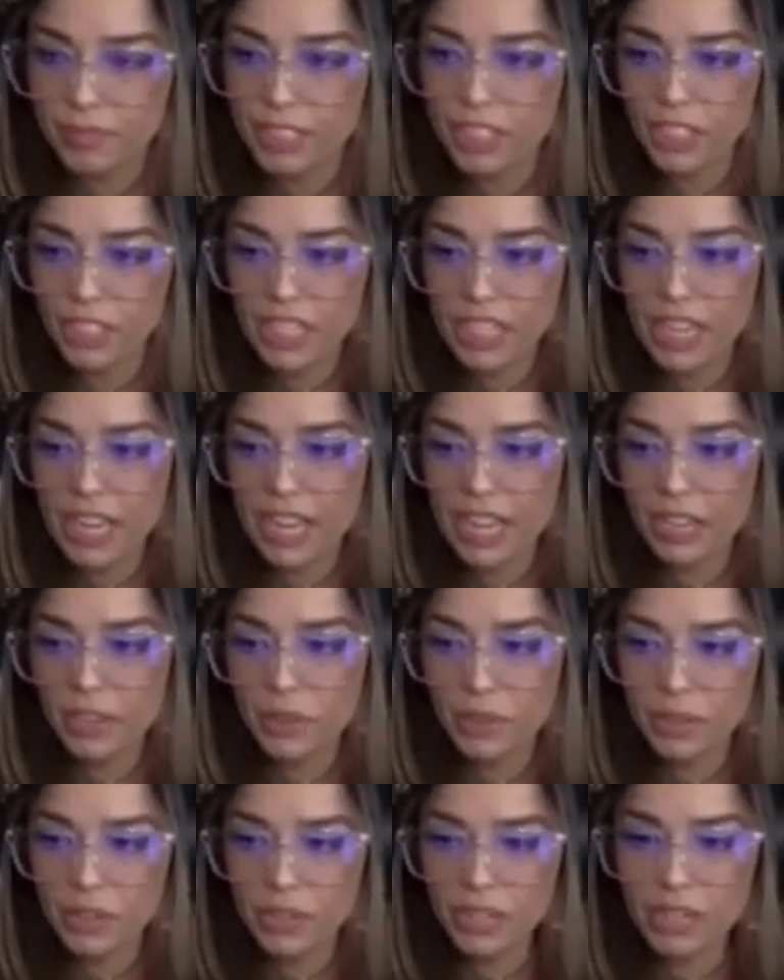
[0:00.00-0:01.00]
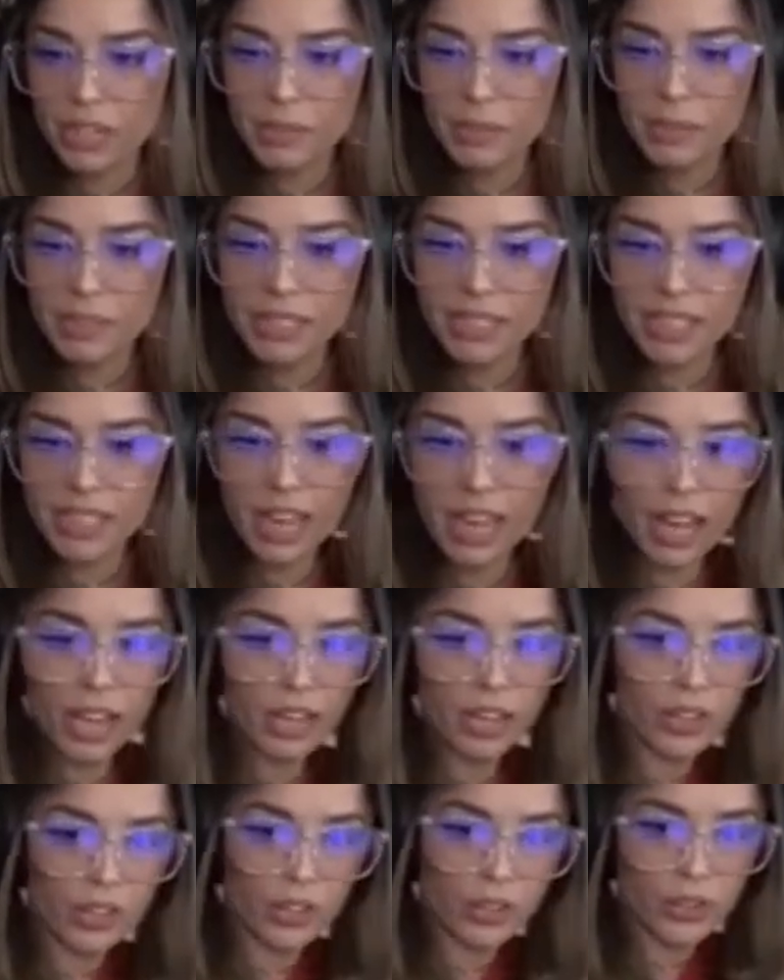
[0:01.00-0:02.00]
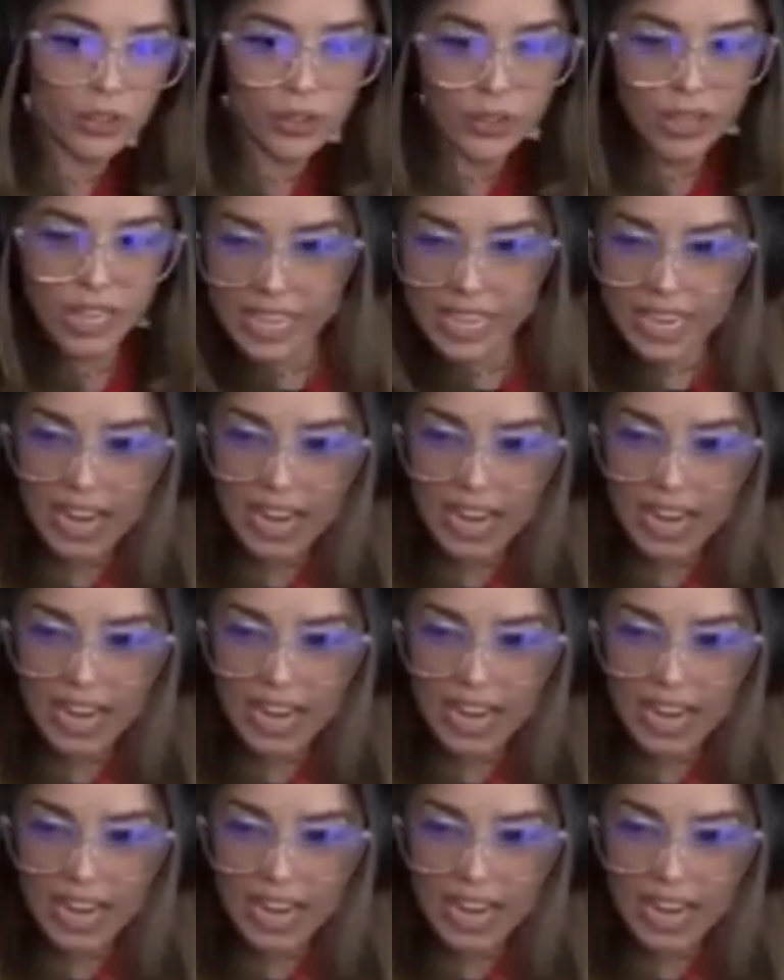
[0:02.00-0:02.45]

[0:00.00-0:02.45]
Good night, corpse. Why are you still? Good night.